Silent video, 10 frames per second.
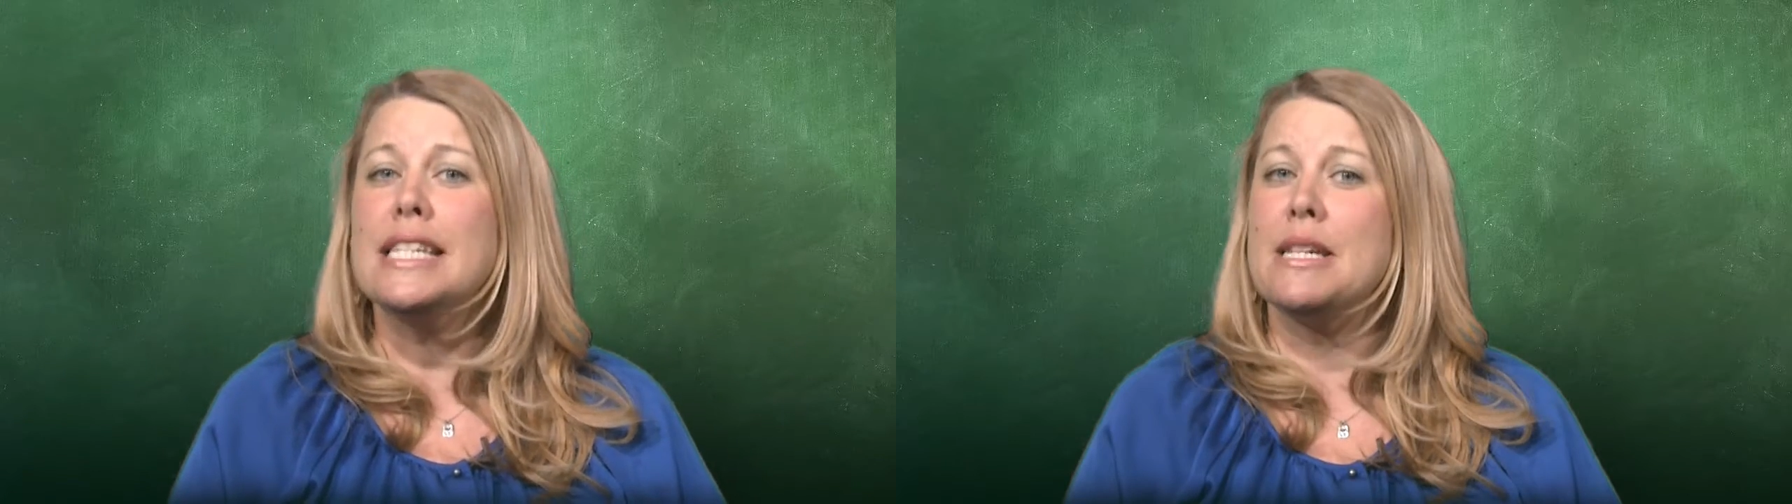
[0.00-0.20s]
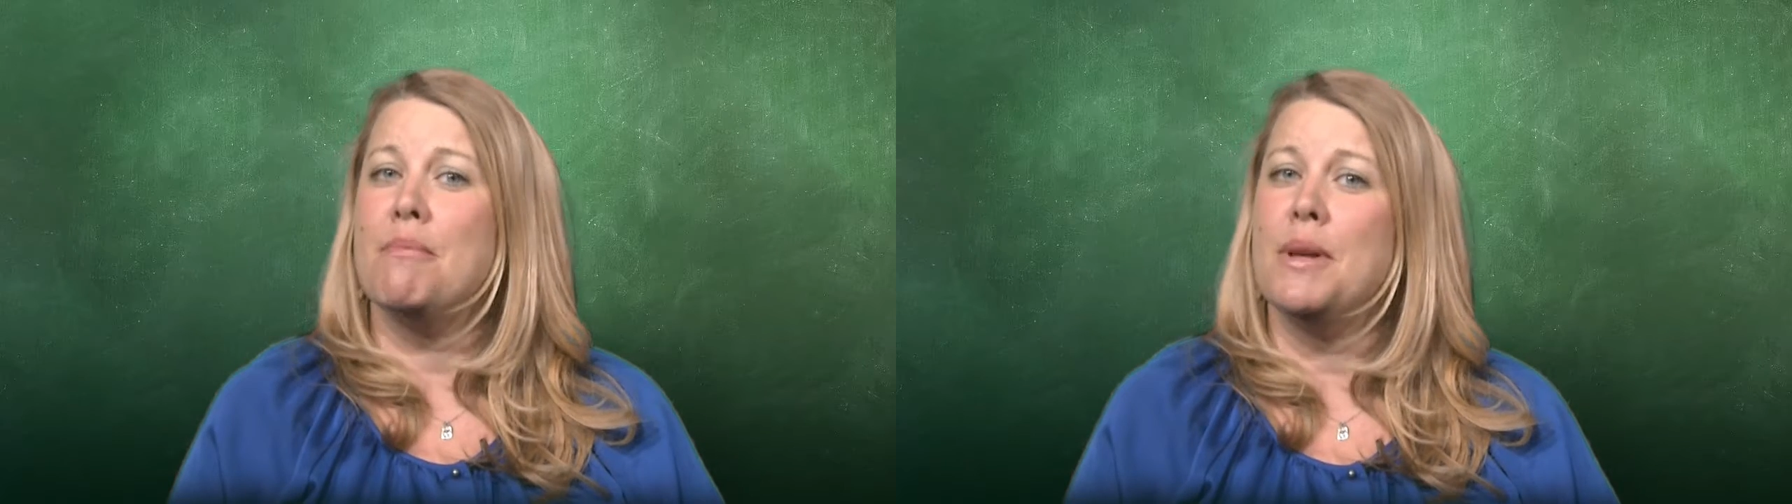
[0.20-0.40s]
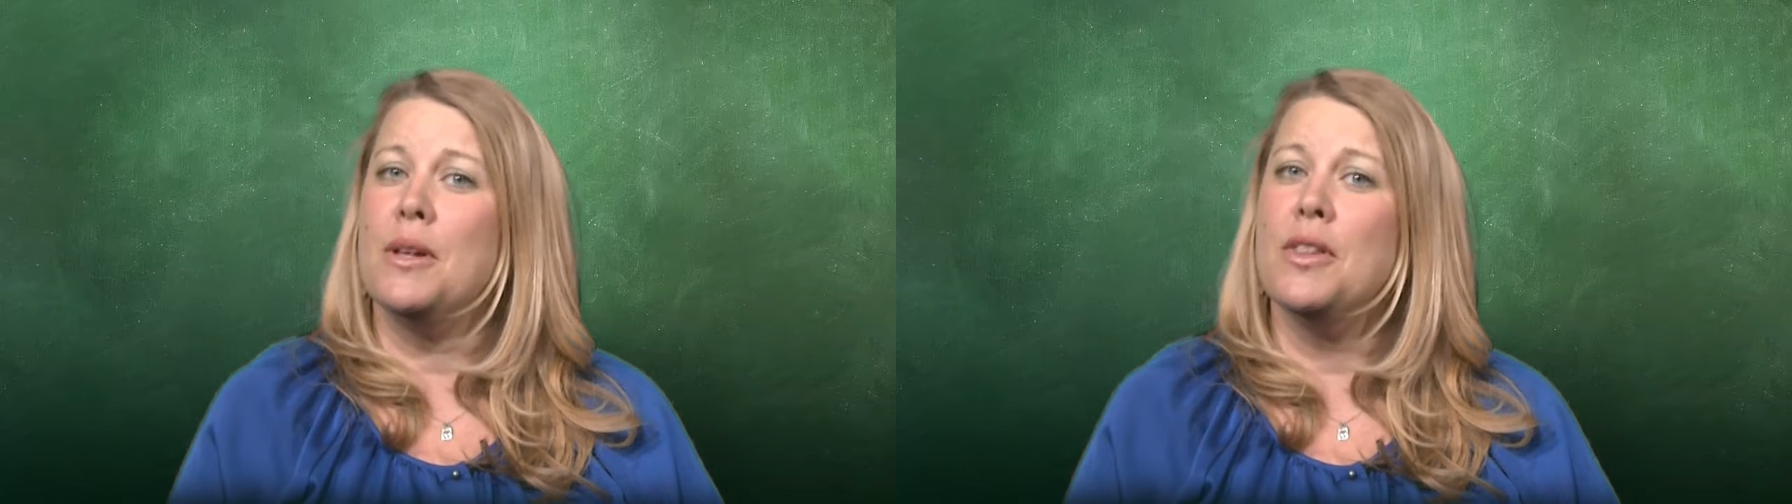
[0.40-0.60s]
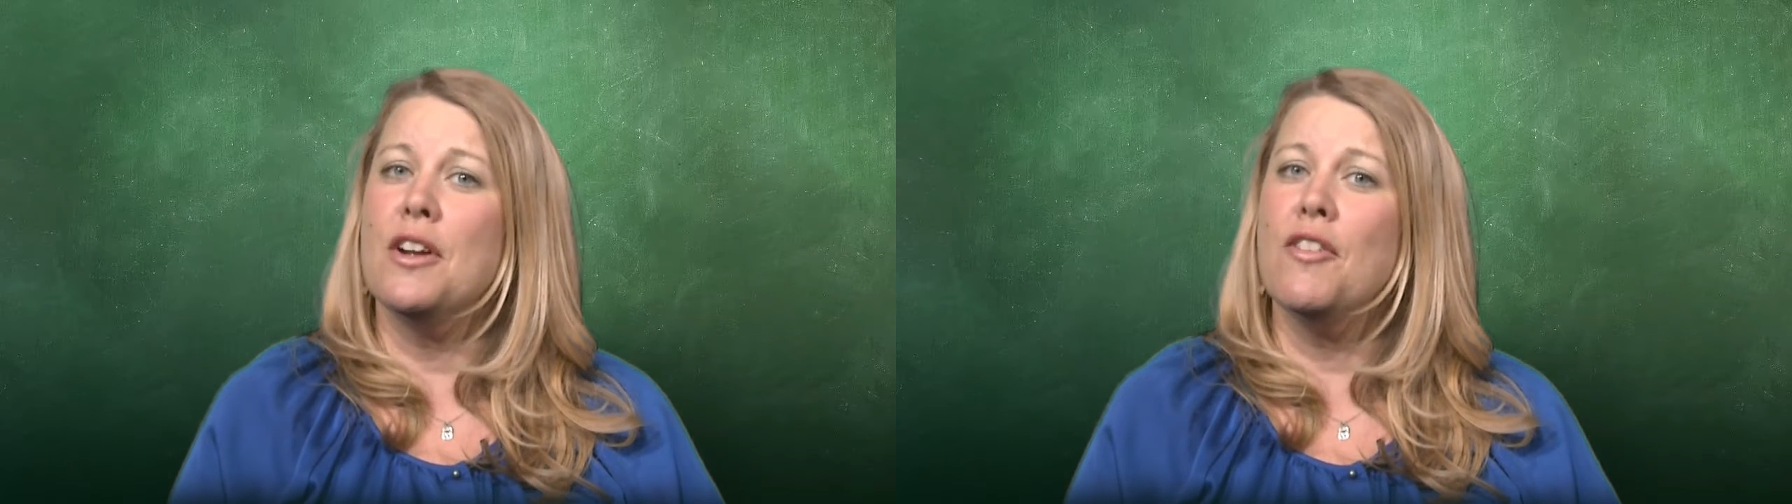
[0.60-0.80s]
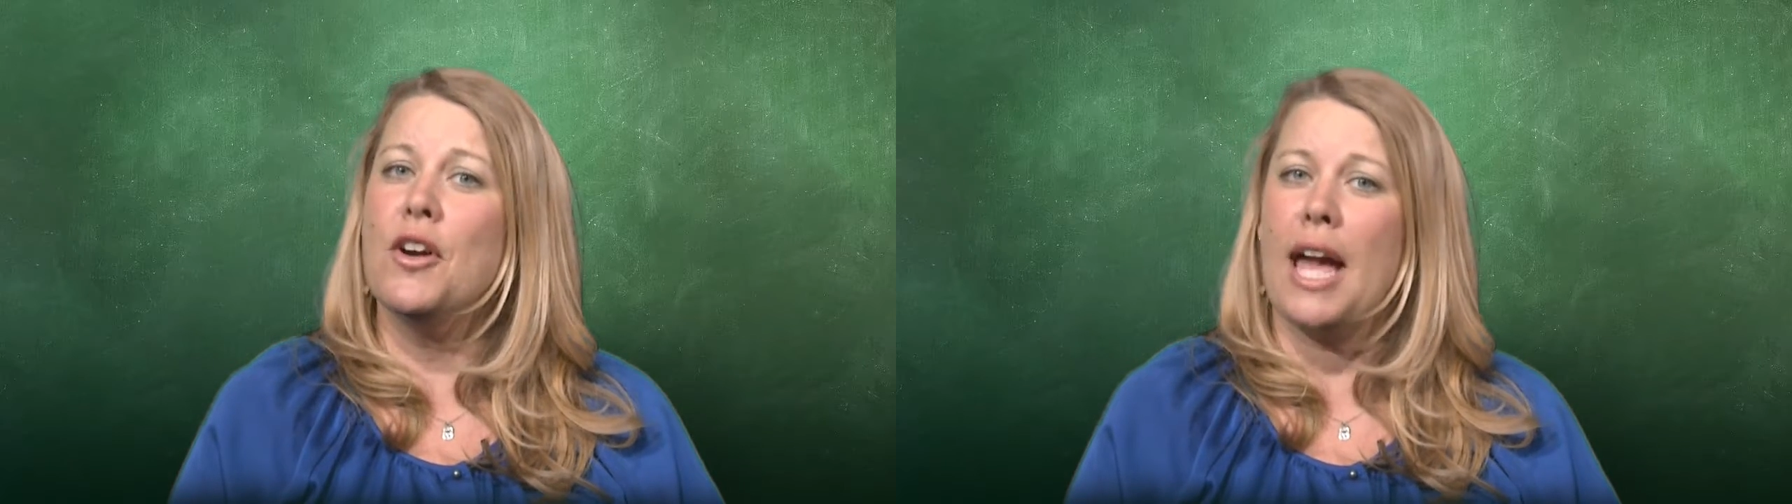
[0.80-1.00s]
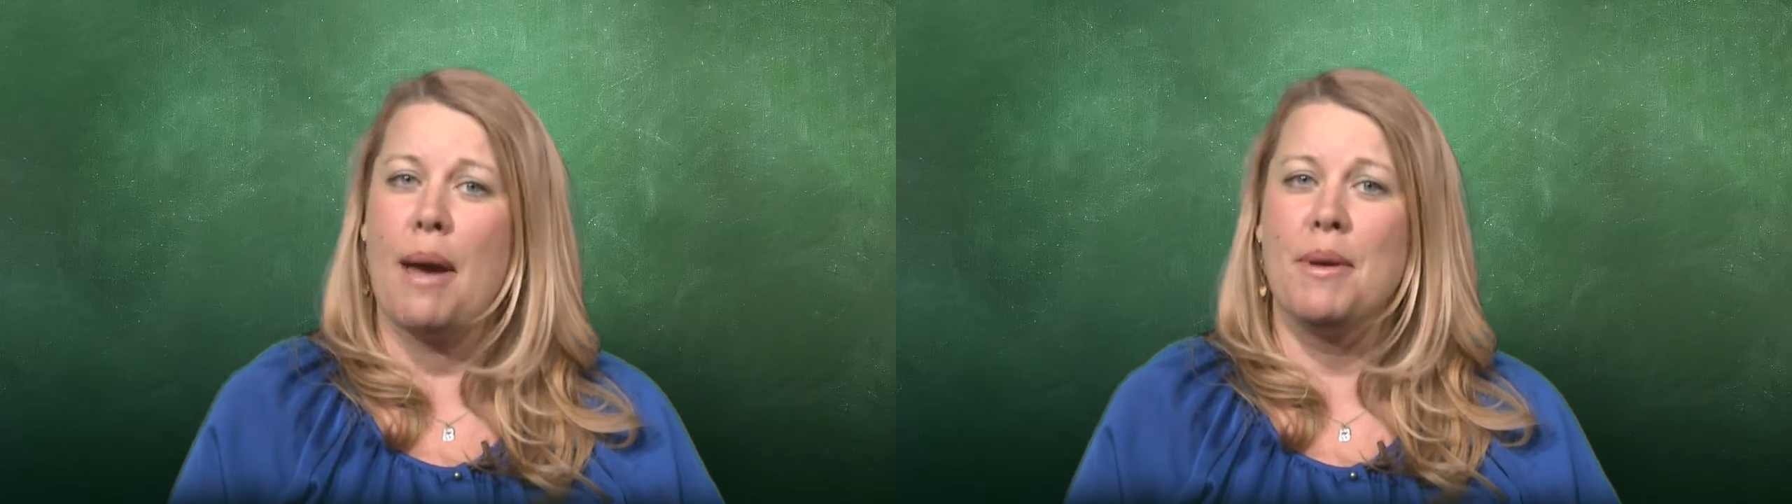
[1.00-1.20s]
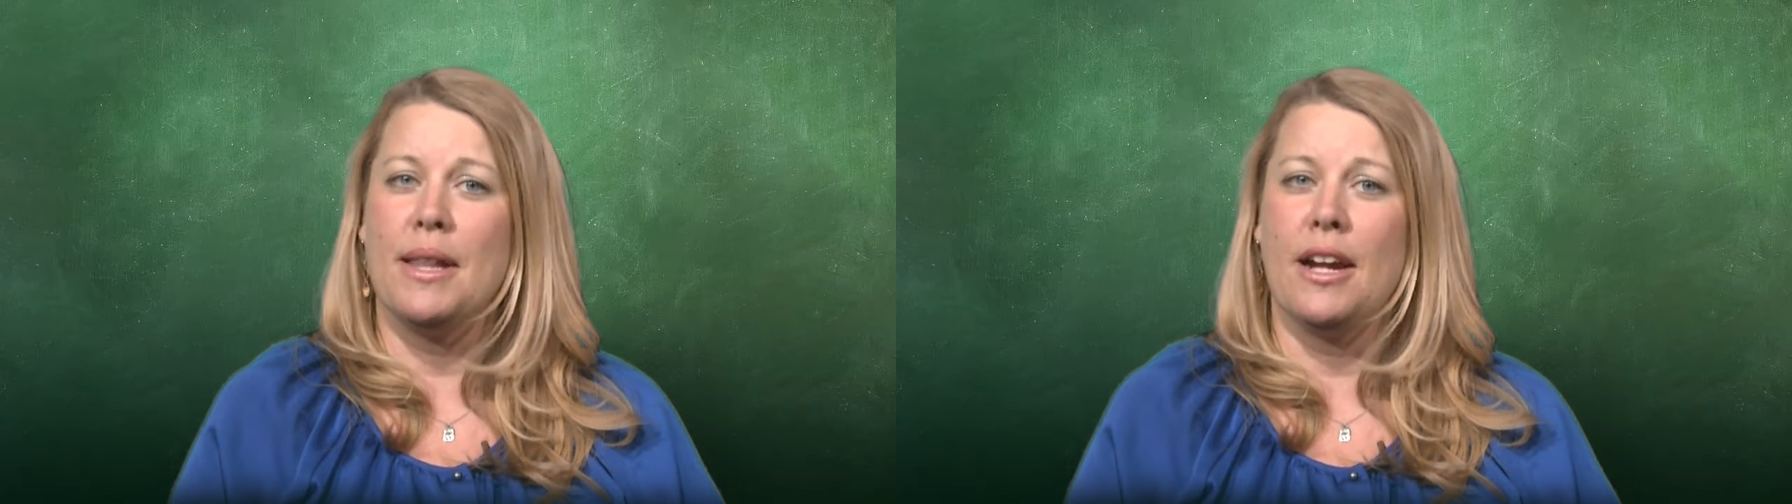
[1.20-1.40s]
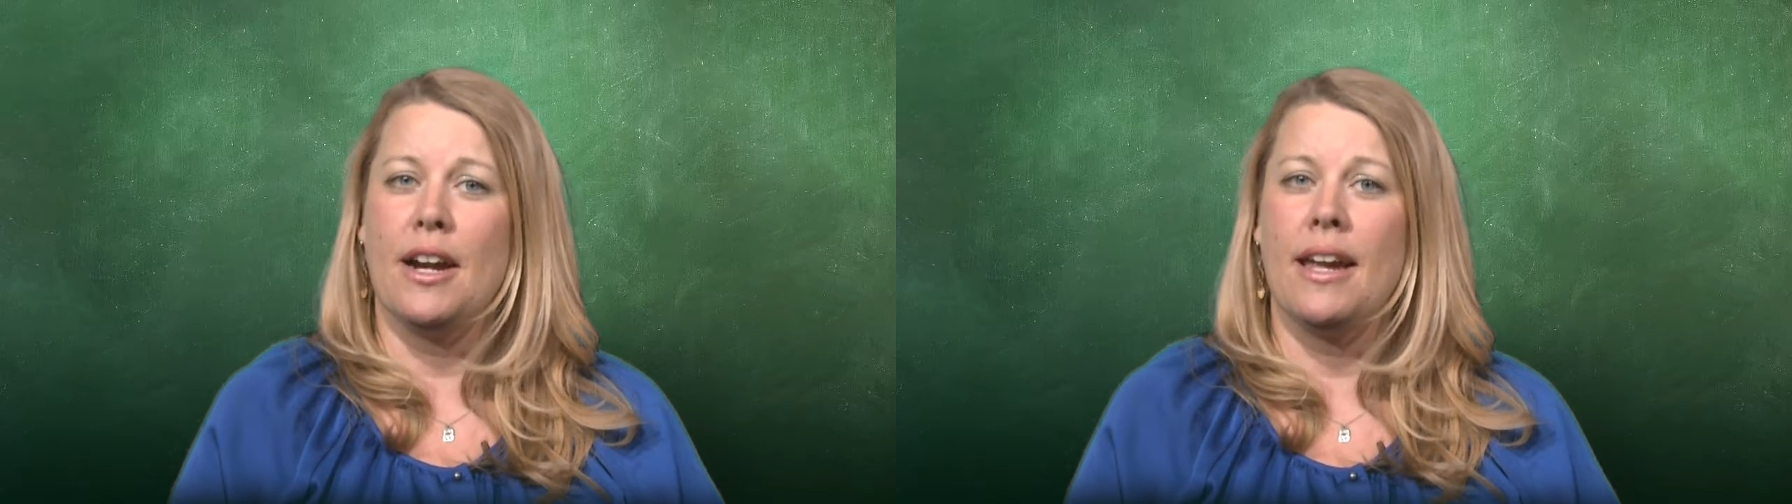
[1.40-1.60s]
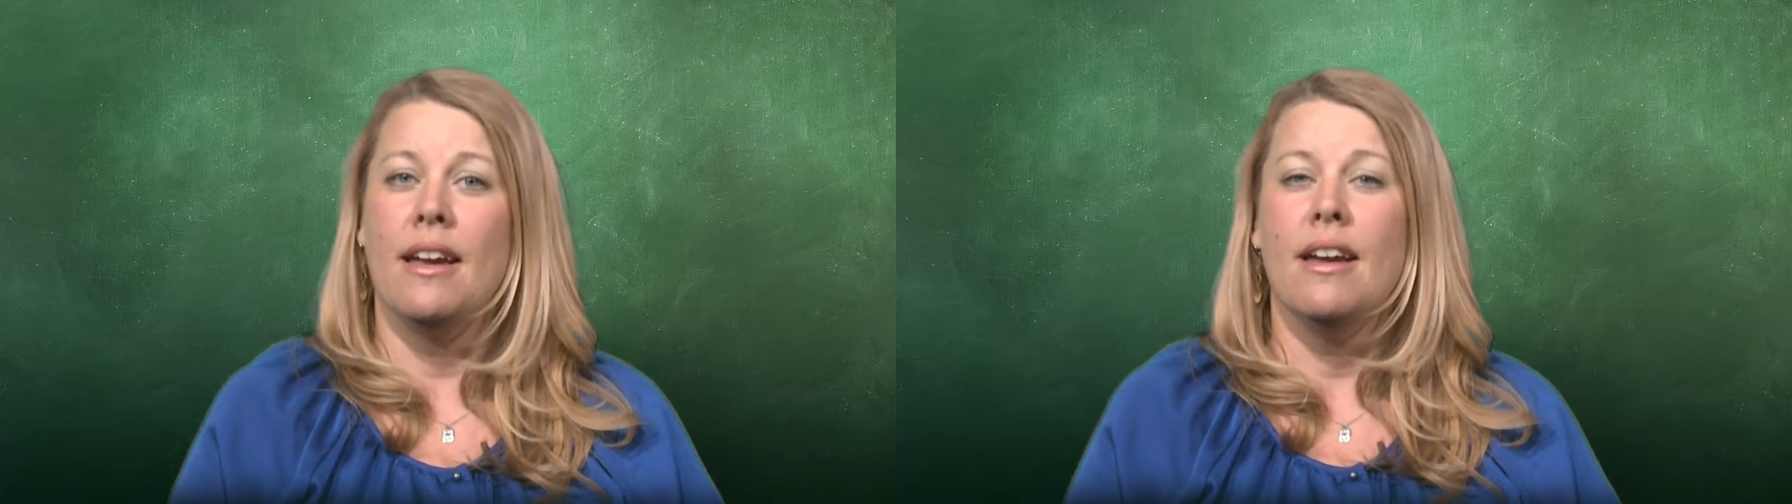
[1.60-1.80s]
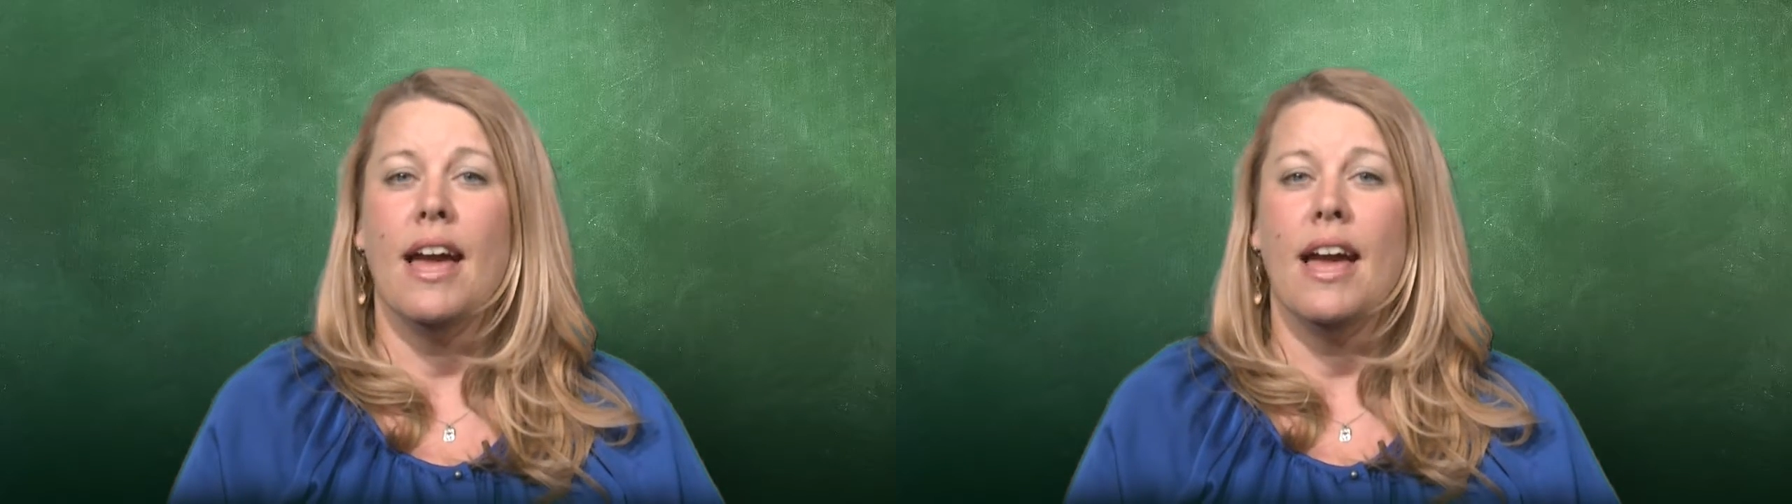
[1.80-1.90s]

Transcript: to build their vocabulary